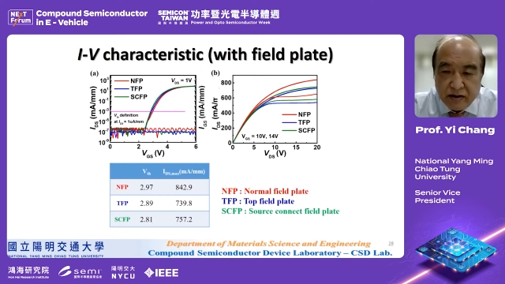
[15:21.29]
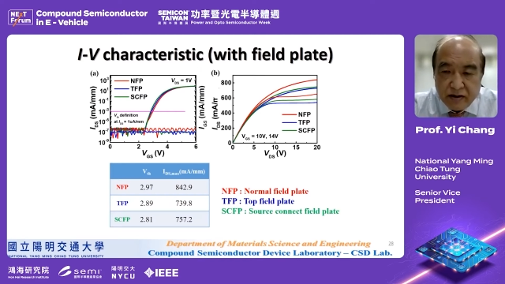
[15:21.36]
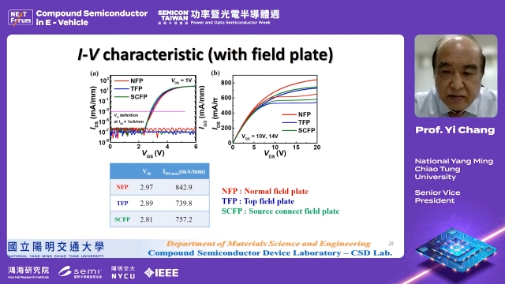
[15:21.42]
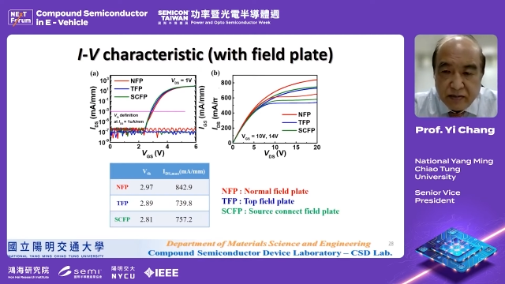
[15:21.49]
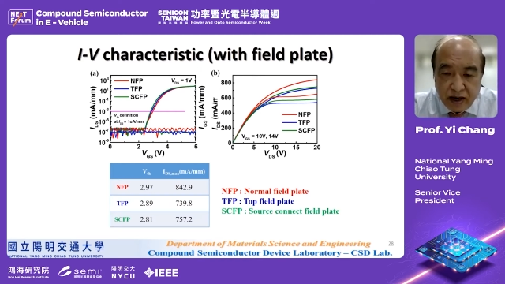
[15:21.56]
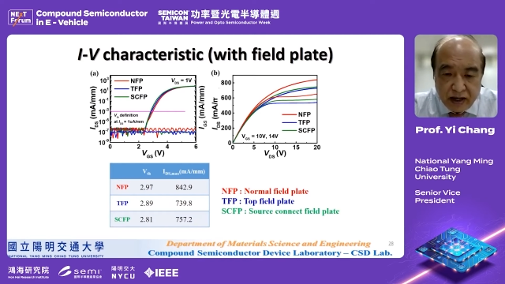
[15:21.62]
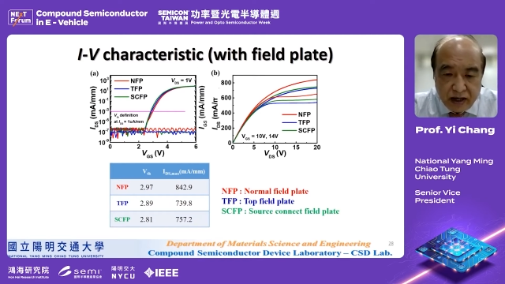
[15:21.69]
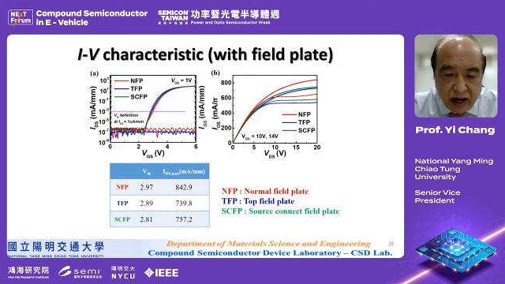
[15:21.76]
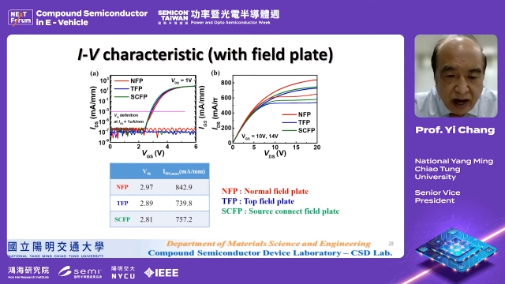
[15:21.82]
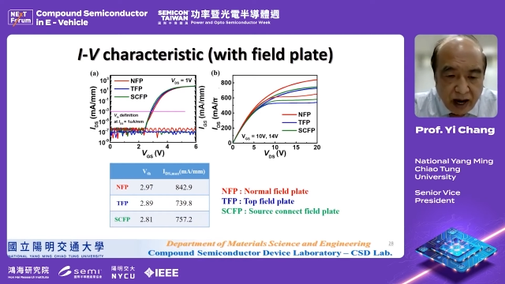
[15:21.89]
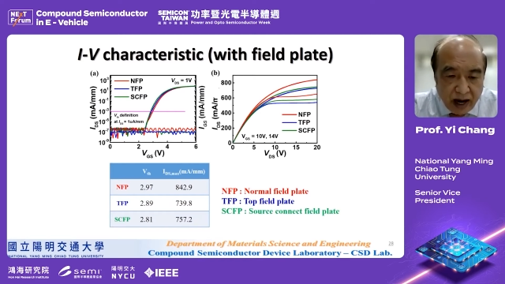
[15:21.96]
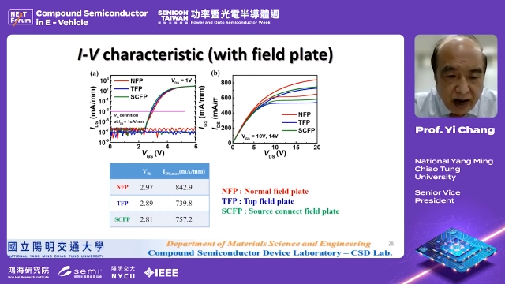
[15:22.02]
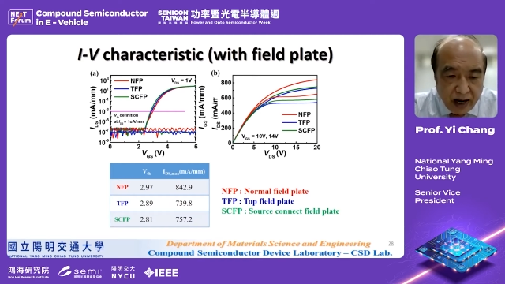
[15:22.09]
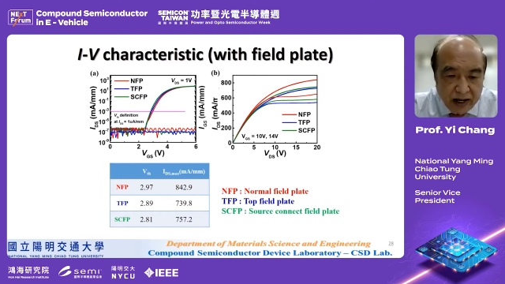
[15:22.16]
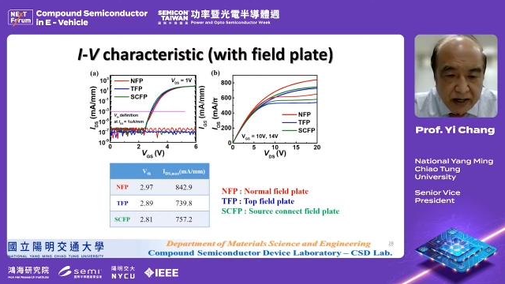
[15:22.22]
very
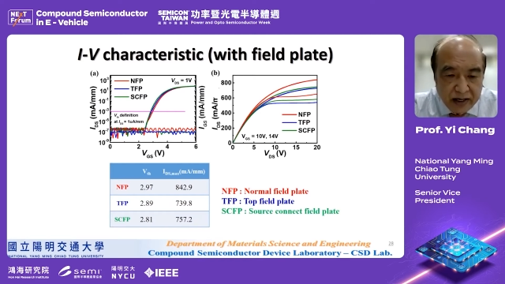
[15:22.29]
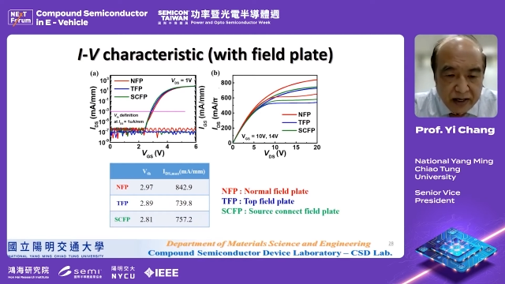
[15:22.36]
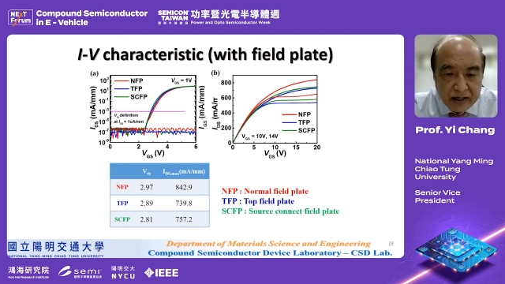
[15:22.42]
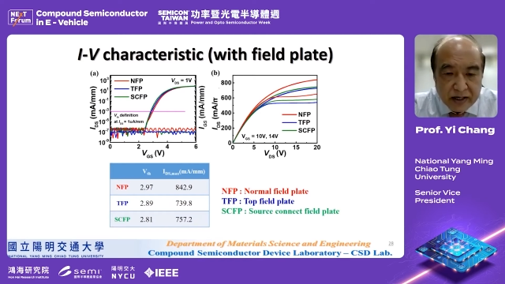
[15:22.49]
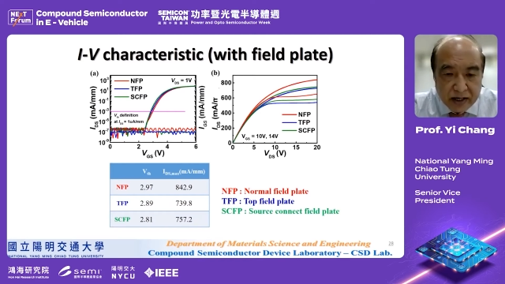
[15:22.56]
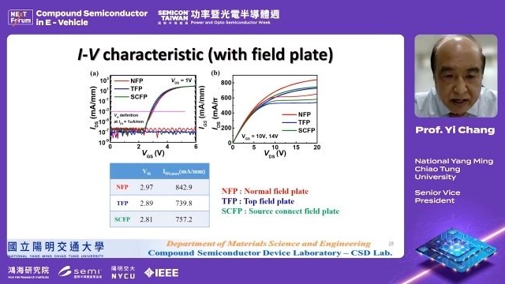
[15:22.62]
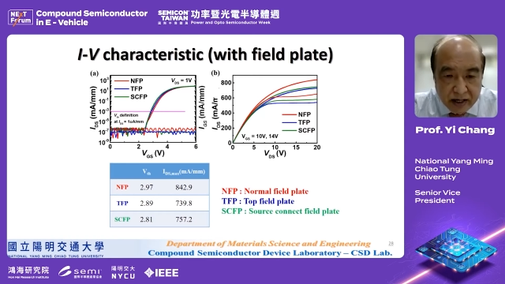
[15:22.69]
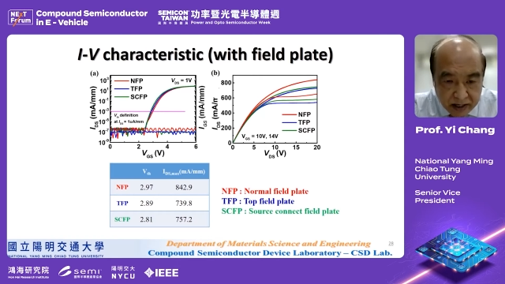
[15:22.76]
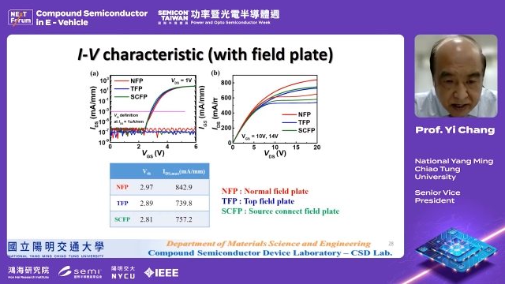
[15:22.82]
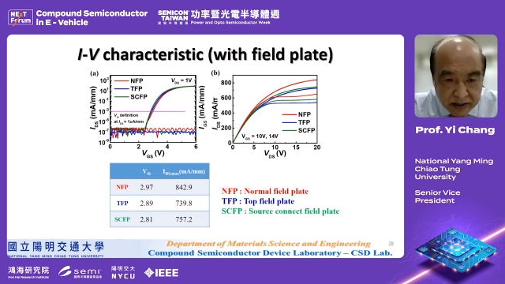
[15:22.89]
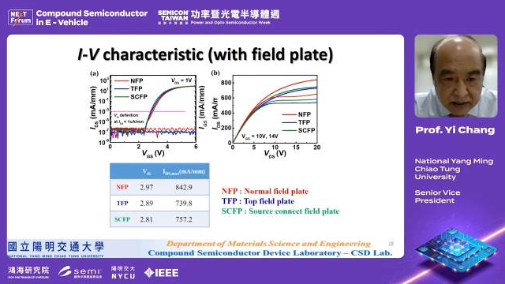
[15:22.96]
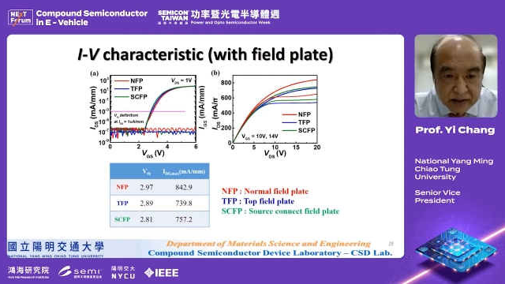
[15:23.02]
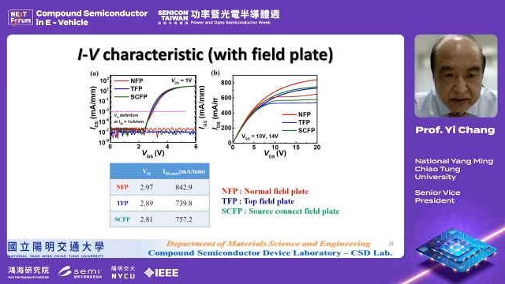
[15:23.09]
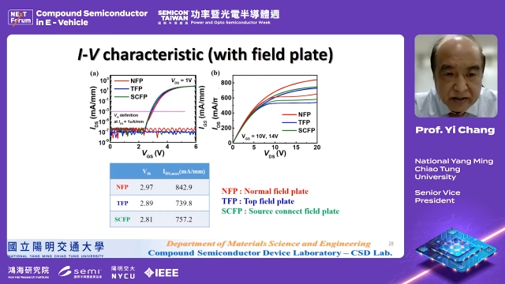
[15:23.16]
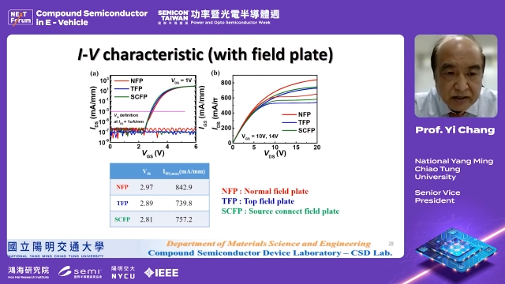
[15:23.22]
high
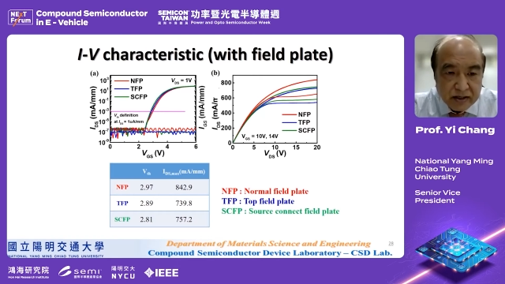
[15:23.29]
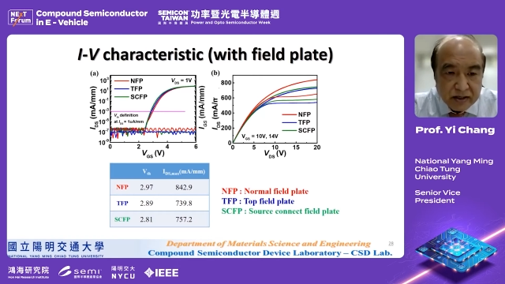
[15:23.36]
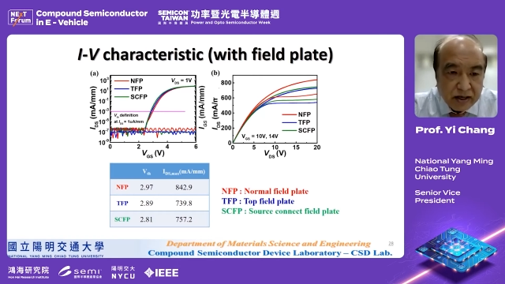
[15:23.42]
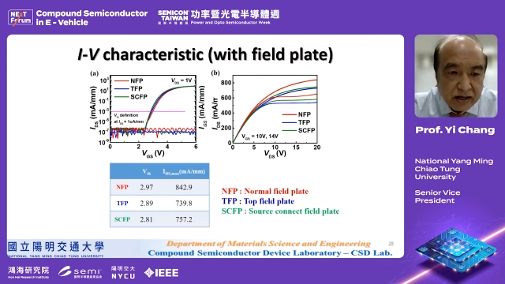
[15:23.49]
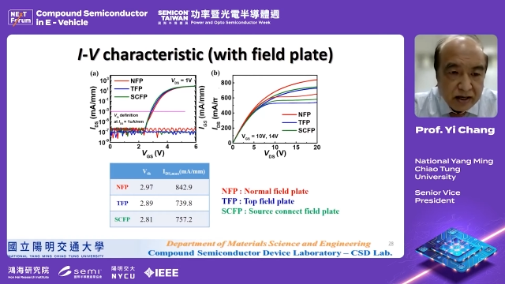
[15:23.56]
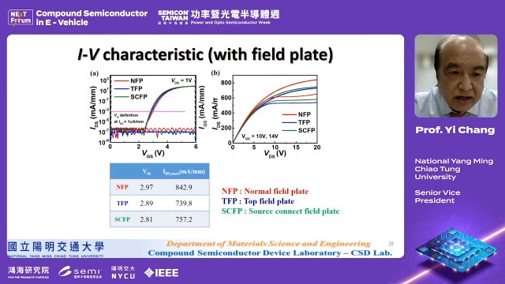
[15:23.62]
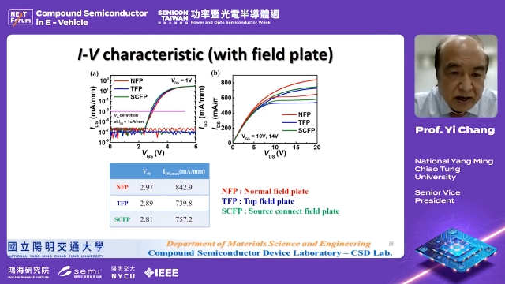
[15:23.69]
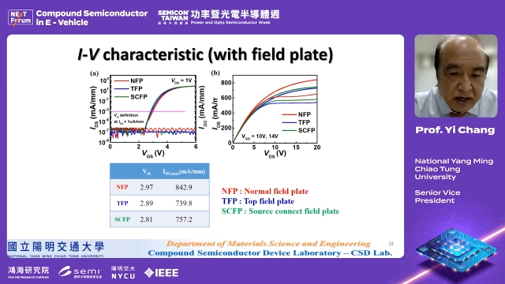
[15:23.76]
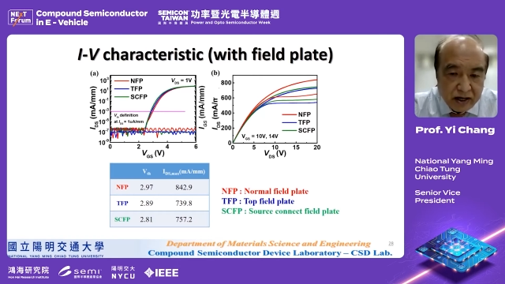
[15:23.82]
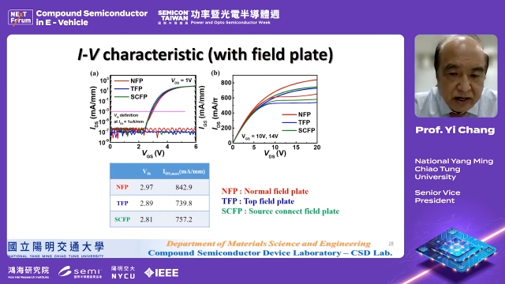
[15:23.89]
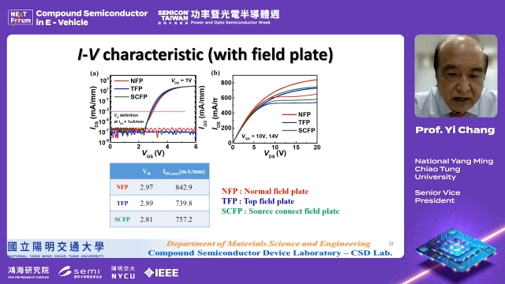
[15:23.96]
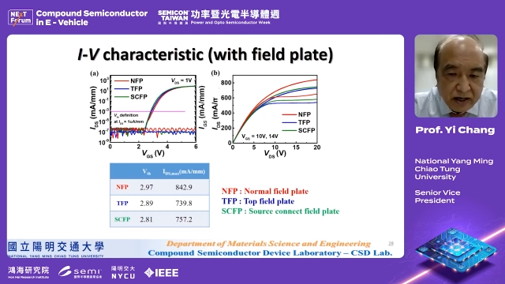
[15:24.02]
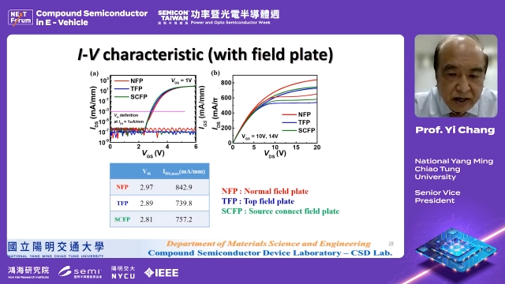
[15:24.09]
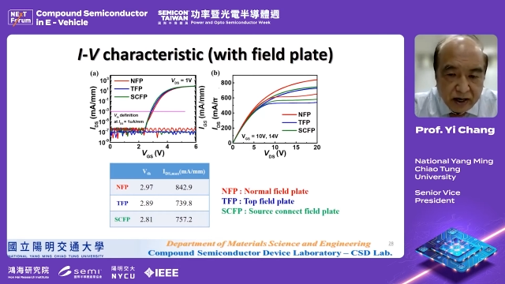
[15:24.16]
current and